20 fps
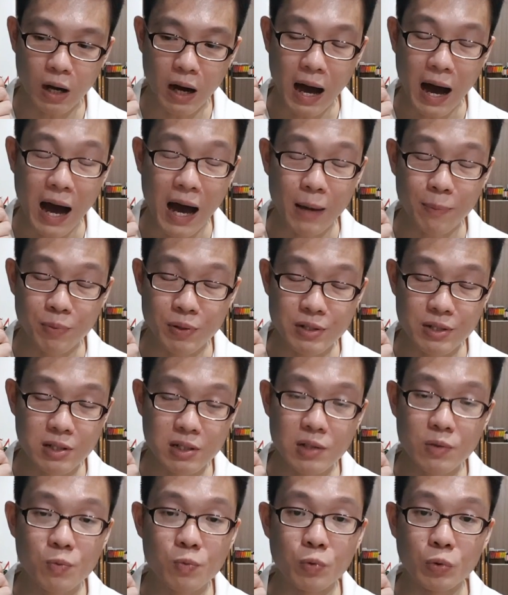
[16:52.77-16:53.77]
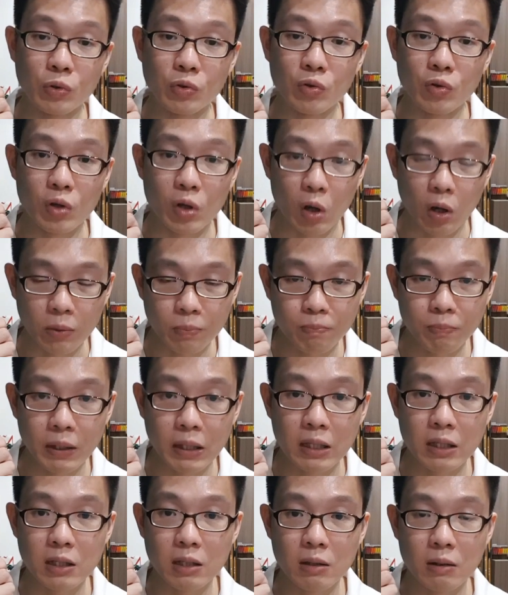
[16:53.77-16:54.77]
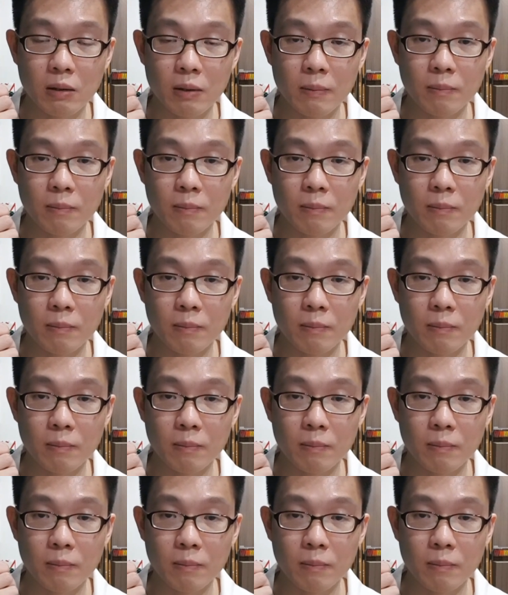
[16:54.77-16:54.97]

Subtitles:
I personally would not pick it